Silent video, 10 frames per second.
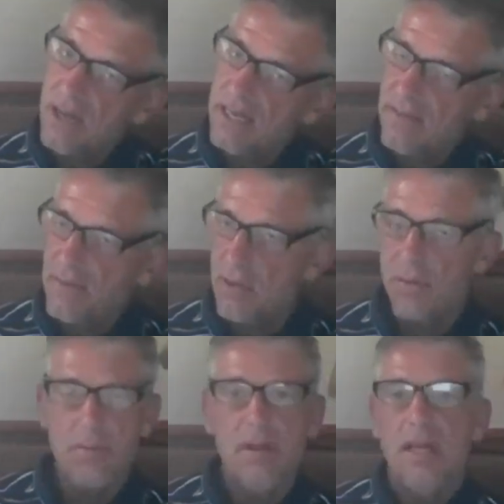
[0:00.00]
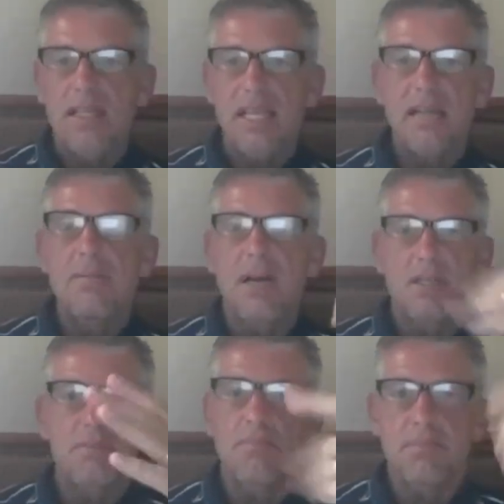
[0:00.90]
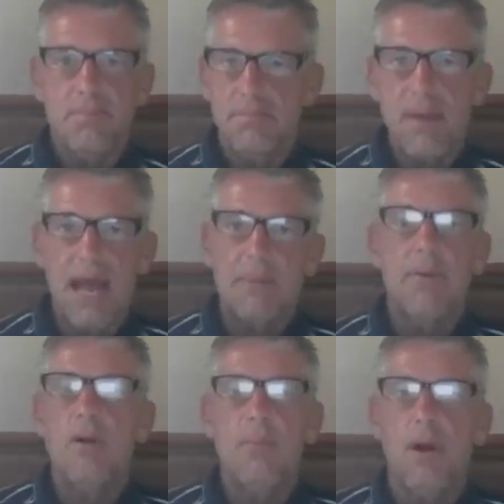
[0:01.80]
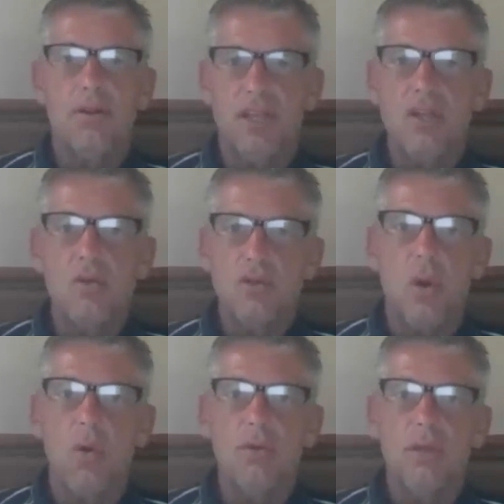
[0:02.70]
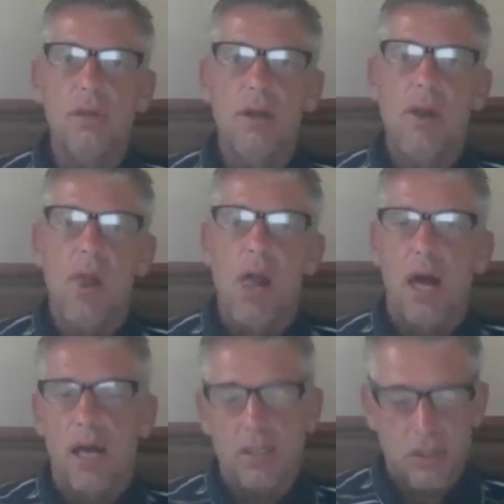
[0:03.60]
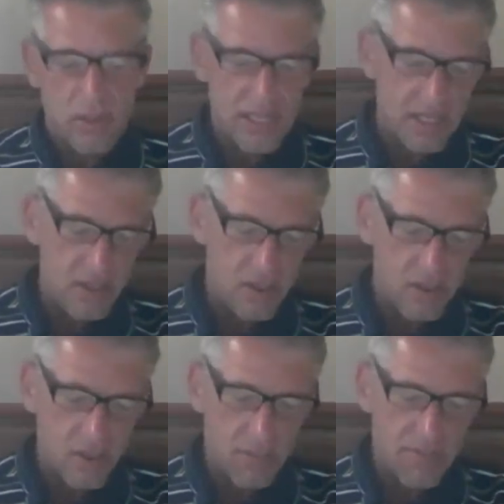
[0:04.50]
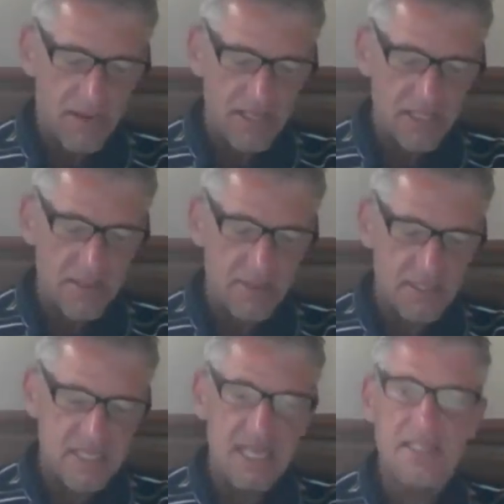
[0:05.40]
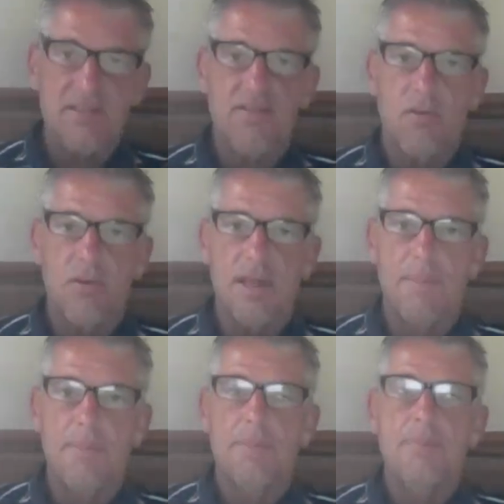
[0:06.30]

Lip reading: I'll give you $10 back per part that you sold. So again, you're providing some incentive for them.